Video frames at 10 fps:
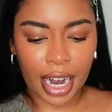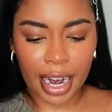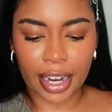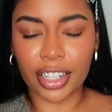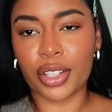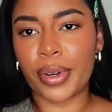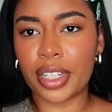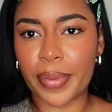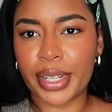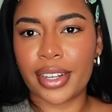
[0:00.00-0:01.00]
And it's the
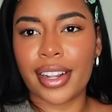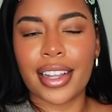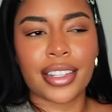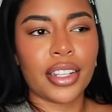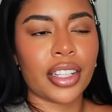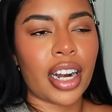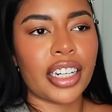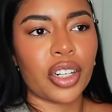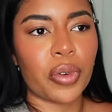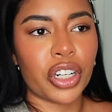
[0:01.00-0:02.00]
rest of my sunglasses. And I
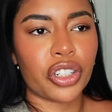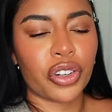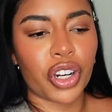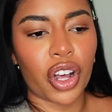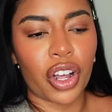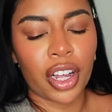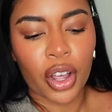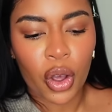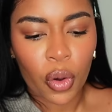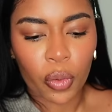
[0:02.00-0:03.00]
did want to show y'all
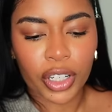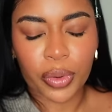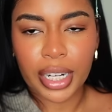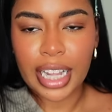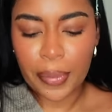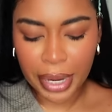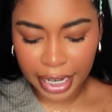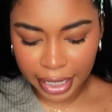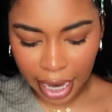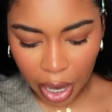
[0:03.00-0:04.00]
which ones I
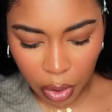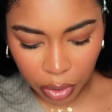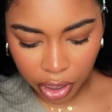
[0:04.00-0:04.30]
picked out.